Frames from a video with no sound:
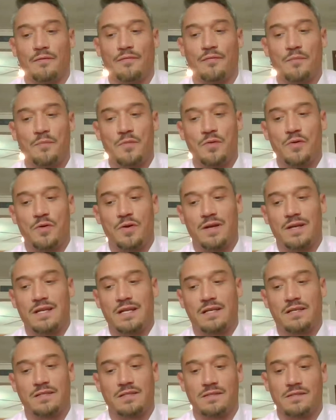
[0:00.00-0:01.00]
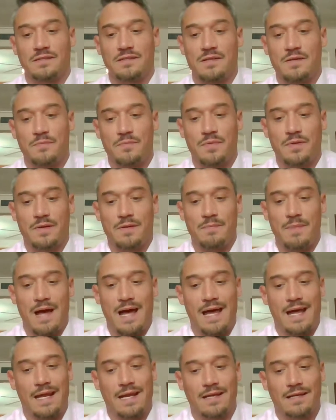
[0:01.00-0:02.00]
from your addiction simply
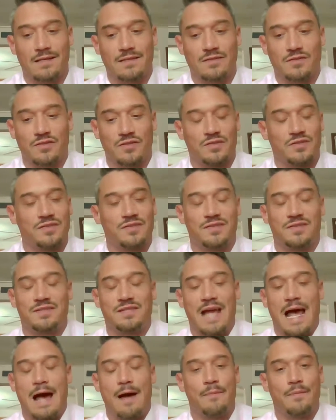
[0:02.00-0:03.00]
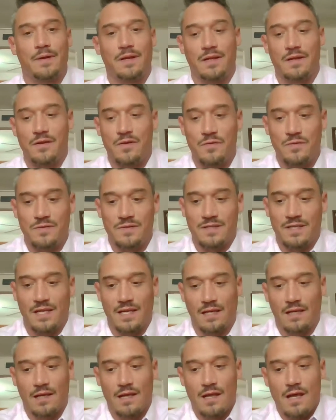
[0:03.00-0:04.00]
by just stopping
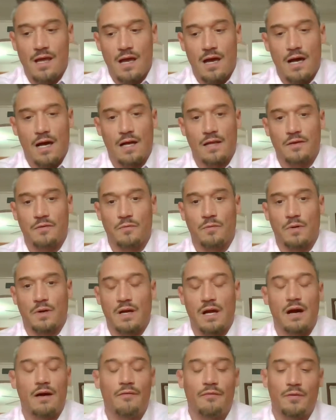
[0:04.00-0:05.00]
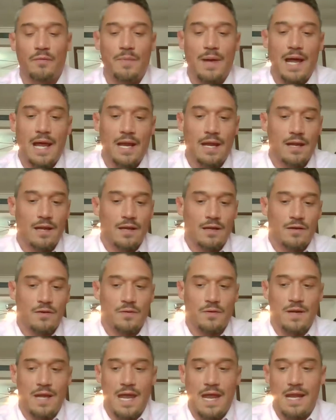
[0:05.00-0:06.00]
using. You recover by
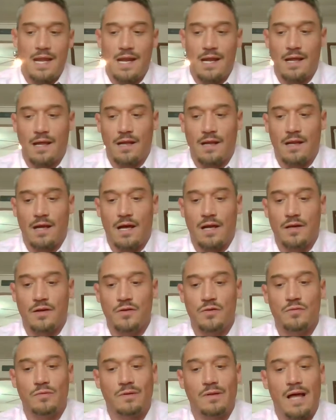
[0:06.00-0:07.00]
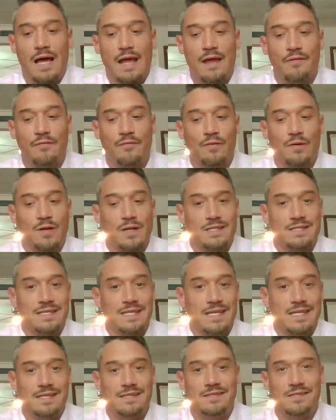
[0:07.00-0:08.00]
creating a new life where it's
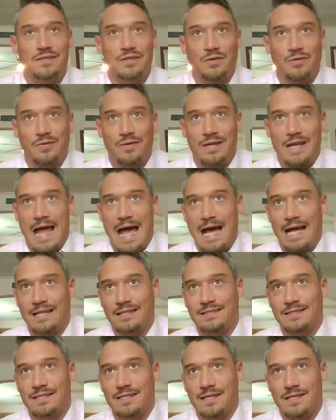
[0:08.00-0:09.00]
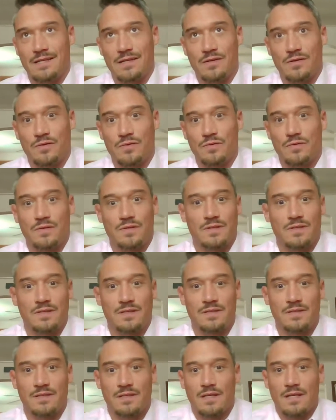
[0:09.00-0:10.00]
easier not to
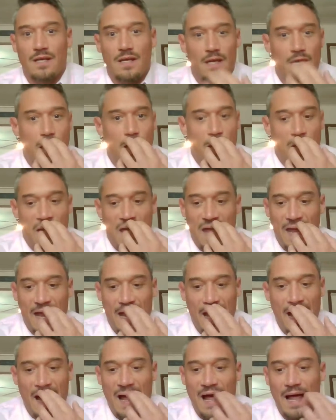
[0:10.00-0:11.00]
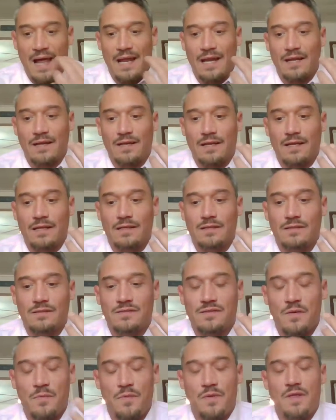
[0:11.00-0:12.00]
use. And
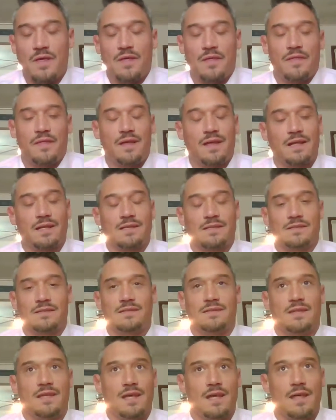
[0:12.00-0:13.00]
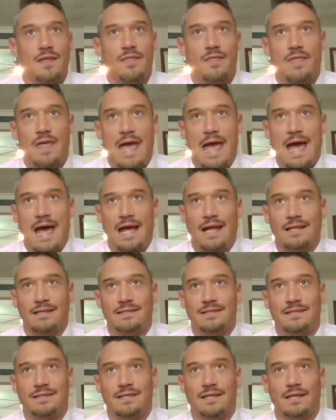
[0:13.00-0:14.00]
some of the things
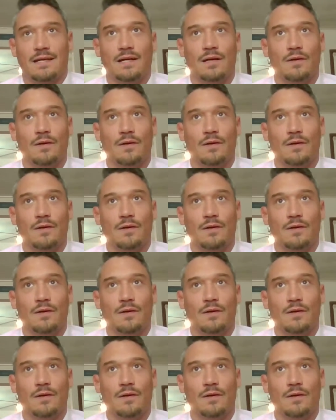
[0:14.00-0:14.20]
that